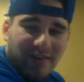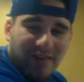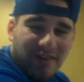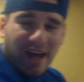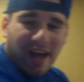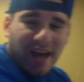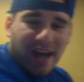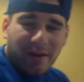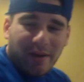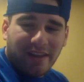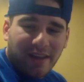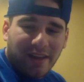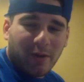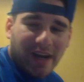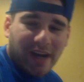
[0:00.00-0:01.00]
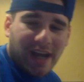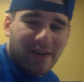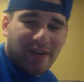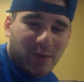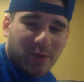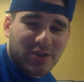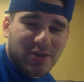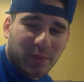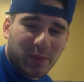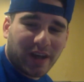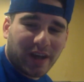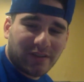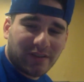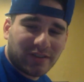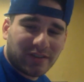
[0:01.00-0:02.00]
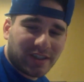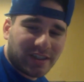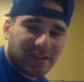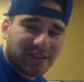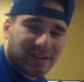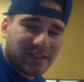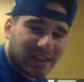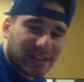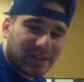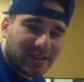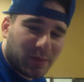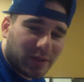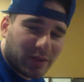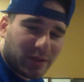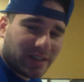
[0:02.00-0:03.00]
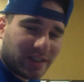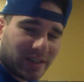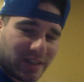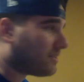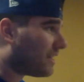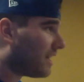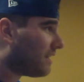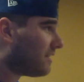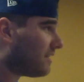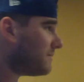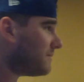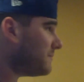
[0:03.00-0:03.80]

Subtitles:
I think we're gonna have a bunch of playoff series in the next couple of years together.